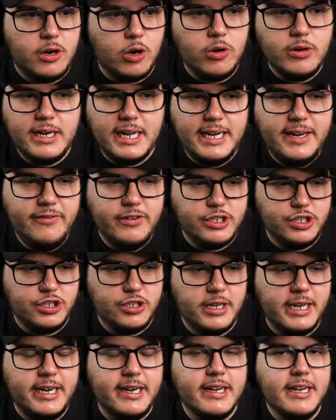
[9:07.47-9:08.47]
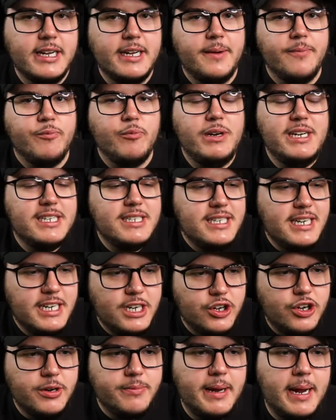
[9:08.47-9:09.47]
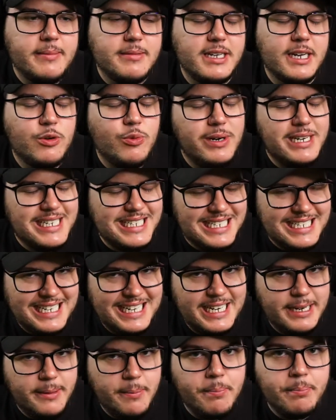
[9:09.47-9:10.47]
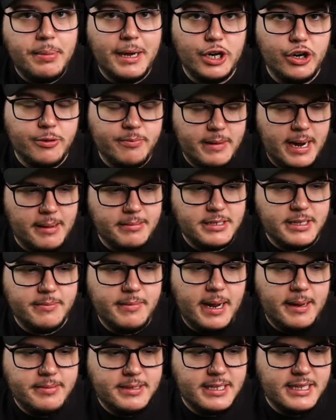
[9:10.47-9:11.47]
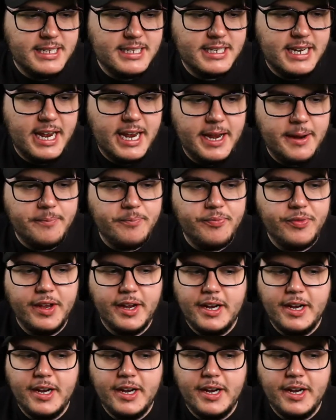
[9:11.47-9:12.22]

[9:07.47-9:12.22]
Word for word: Or not even just like we just need good maps. Like we just need better maps. The maps in this game